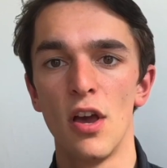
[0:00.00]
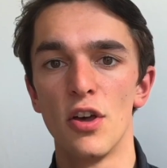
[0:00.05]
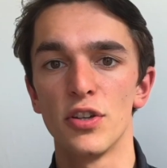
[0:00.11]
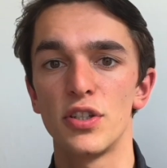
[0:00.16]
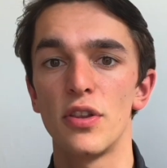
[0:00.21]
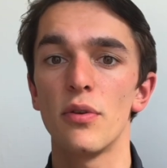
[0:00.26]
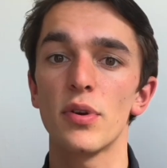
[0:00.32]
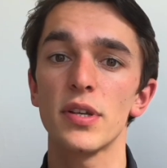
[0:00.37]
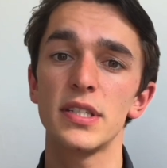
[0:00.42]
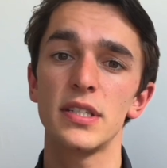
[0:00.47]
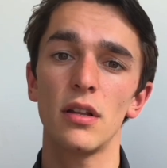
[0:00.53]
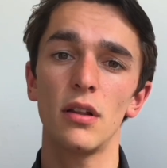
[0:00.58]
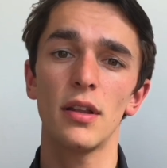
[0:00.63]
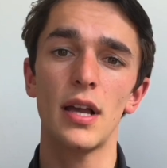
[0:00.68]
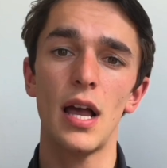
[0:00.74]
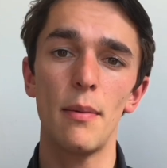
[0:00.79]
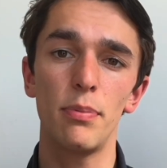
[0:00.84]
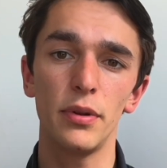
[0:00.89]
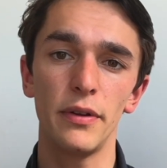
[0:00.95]
so there are still a
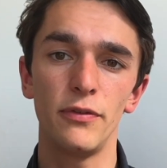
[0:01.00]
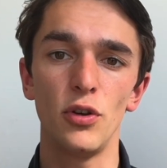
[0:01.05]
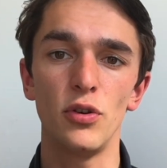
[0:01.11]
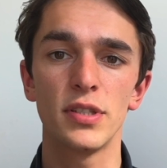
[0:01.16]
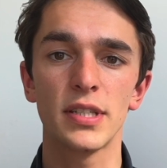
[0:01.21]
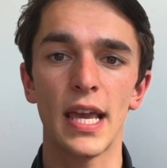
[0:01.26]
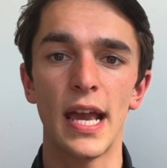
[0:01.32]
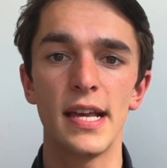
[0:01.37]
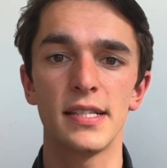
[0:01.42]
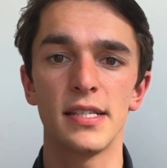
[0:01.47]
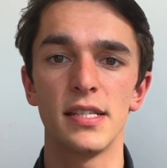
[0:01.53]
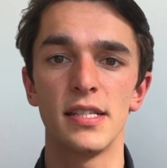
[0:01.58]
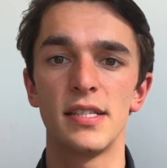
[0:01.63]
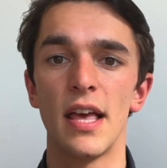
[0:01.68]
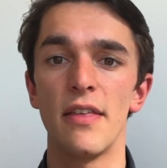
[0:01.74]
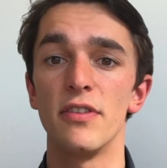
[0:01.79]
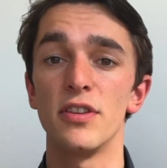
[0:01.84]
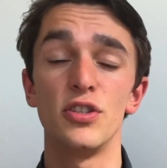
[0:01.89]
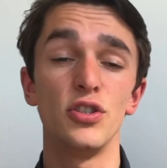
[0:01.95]
couple of use cases that
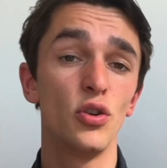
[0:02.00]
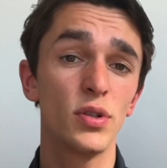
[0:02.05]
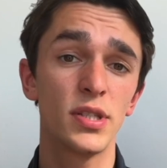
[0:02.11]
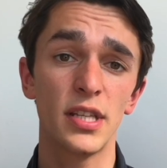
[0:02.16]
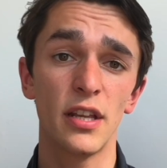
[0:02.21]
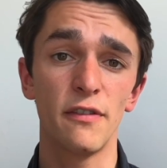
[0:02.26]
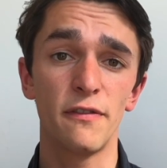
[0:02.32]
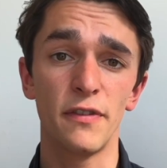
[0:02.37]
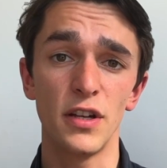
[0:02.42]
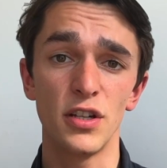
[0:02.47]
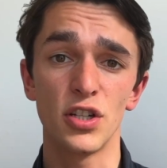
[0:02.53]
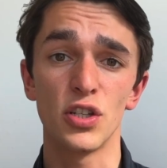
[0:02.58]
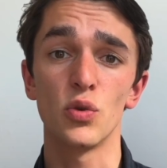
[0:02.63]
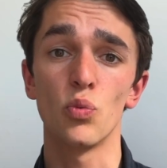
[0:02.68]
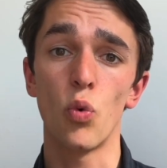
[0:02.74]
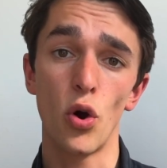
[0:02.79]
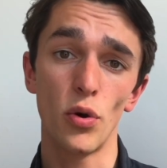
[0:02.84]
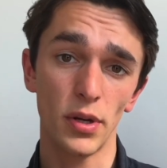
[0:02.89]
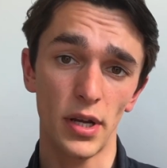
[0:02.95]
this new set of features
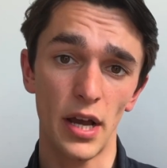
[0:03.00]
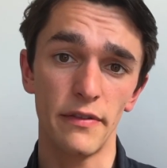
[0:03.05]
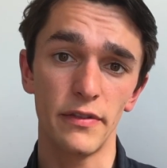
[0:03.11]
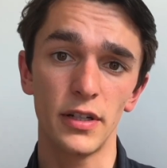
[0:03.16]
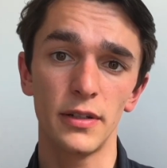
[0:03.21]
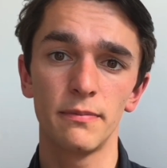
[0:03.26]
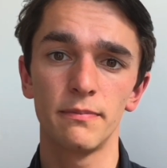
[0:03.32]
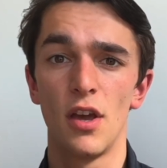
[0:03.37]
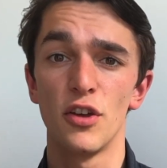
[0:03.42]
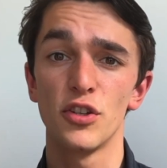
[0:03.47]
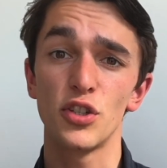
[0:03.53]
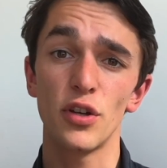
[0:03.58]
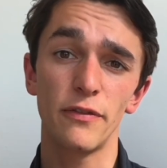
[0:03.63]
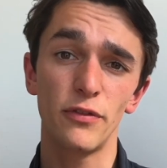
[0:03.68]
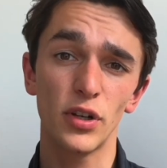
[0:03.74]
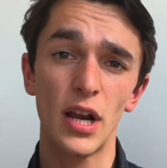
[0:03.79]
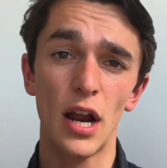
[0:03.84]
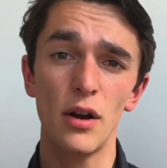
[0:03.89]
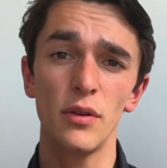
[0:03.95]
won't cover. So if you're
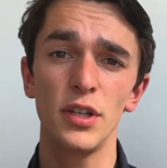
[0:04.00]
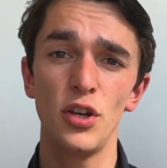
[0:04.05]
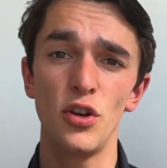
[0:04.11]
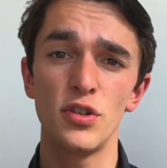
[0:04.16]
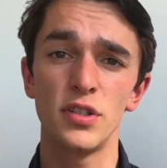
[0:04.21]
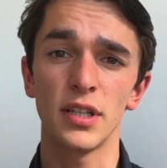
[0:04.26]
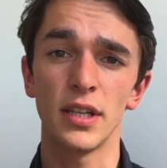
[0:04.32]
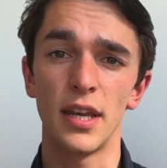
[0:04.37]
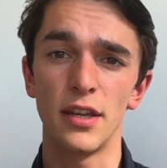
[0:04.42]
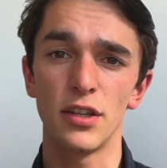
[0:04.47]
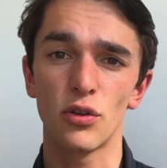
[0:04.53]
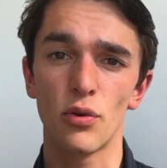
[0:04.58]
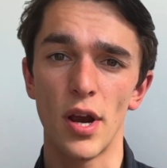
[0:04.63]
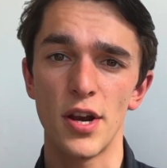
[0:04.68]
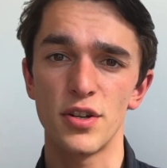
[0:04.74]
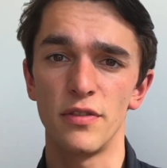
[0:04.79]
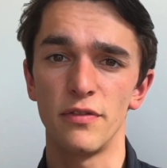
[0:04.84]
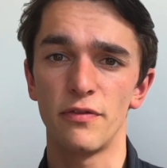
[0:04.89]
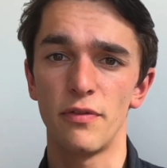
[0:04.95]
currently using an
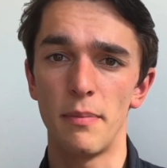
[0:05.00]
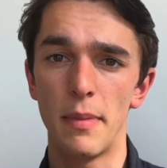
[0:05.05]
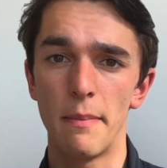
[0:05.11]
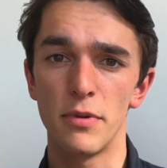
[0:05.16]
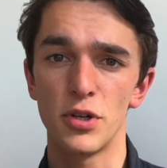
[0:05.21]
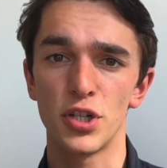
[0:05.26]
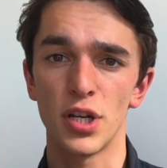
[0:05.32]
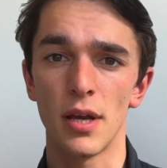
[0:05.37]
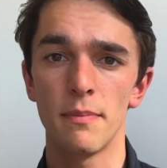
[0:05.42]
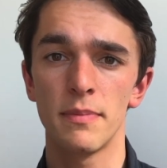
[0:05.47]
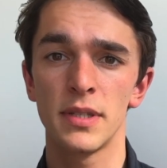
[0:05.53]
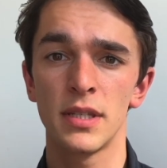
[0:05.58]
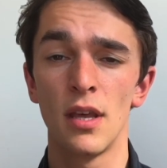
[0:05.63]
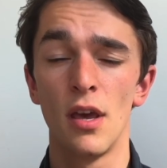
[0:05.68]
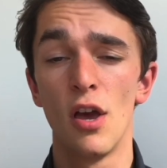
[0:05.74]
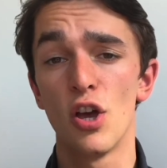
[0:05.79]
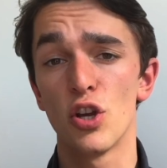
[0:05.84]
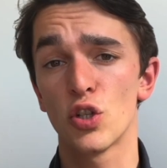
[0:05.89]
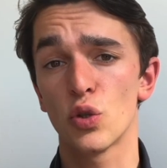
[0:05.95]
integration for memberships,
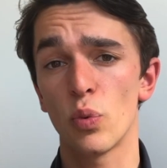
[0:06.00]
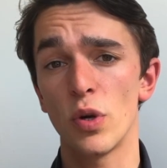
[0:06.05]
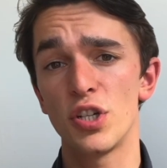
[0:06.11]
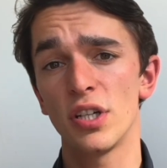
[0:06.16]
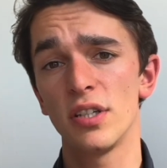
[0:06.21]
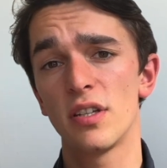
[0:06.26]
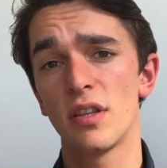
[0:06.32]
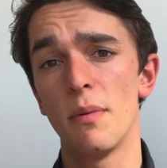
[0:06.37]
switching to the